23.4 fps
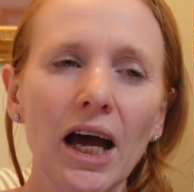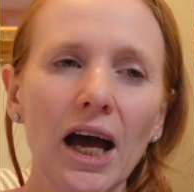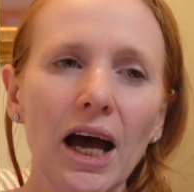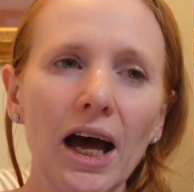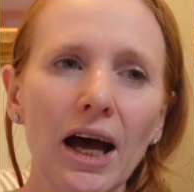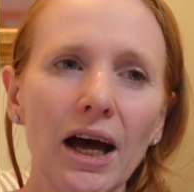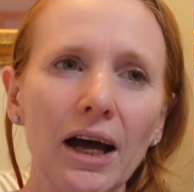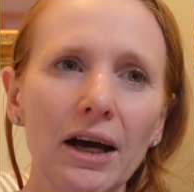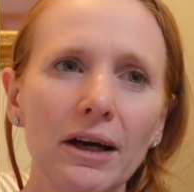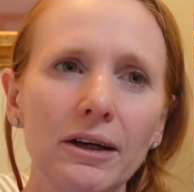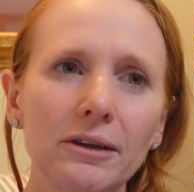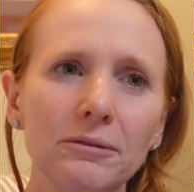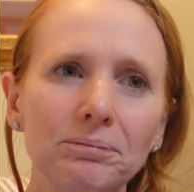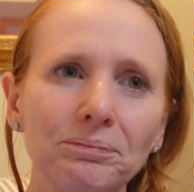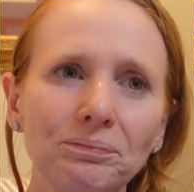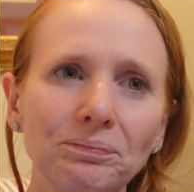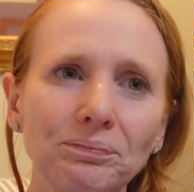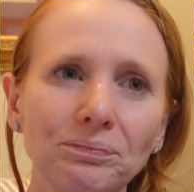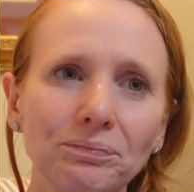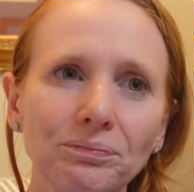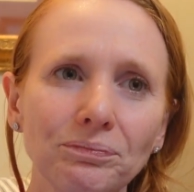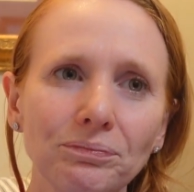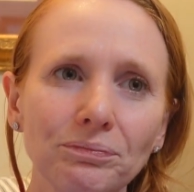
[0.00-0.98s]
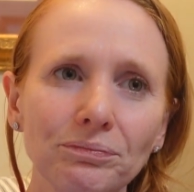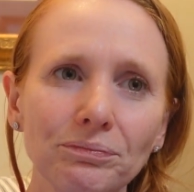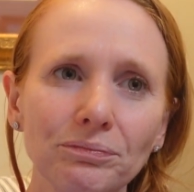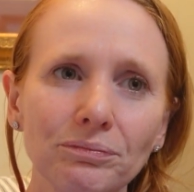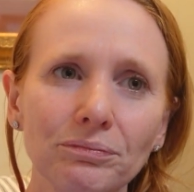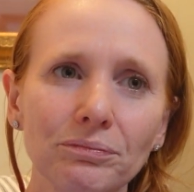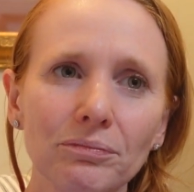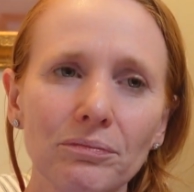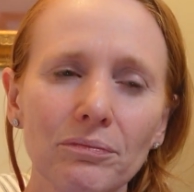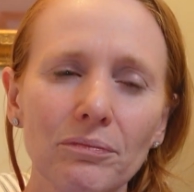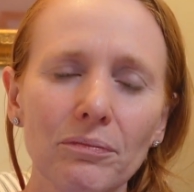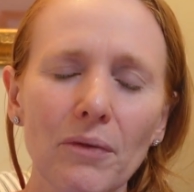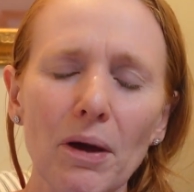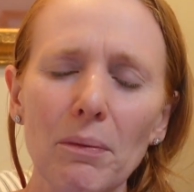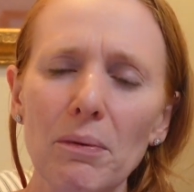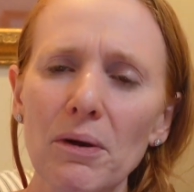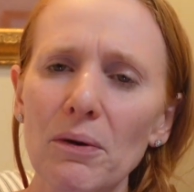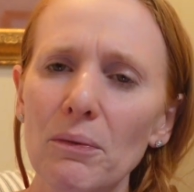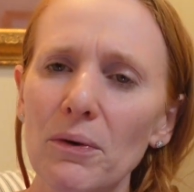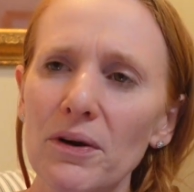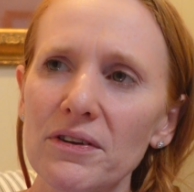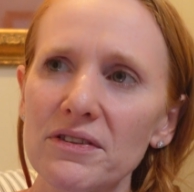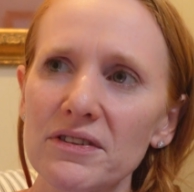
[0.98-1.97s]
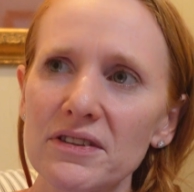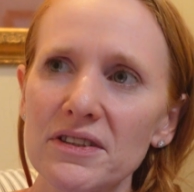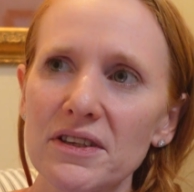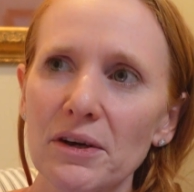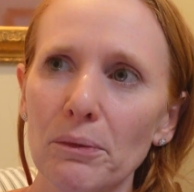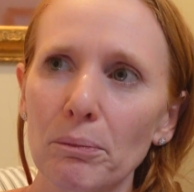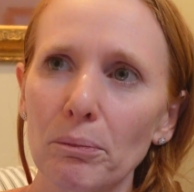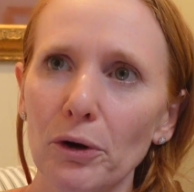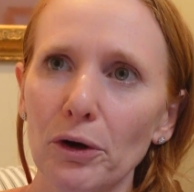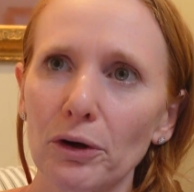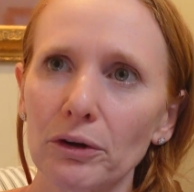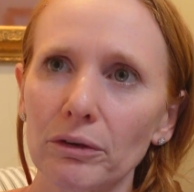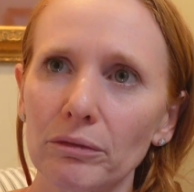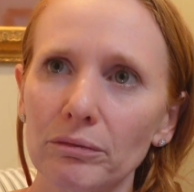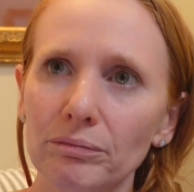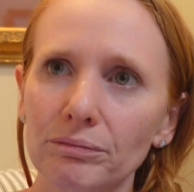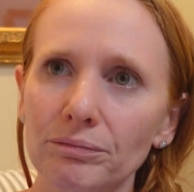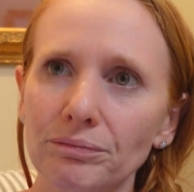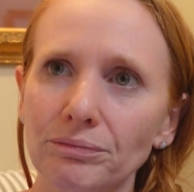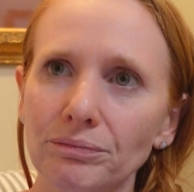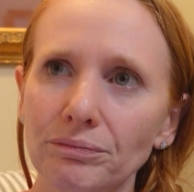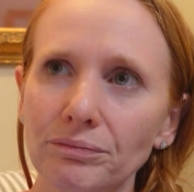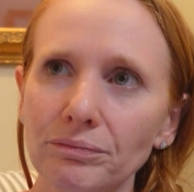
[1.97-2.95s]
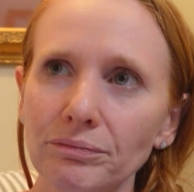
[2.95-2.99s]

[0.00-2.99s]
Maybe it wasn't Tim Burton.